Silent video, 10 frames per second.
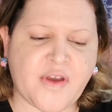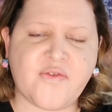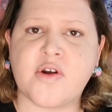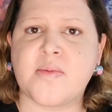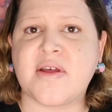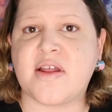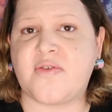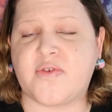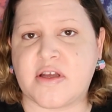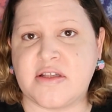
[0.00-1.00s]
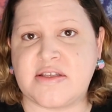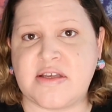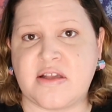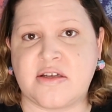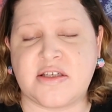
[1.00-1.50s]
formula for
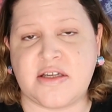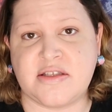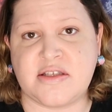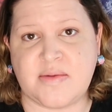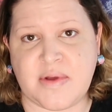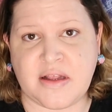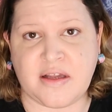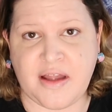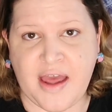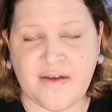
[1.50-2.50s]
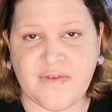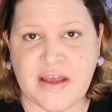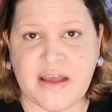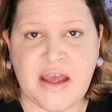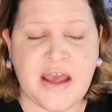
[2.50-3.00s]
concealers tends to be a little
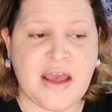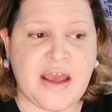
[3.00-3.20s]
heavy,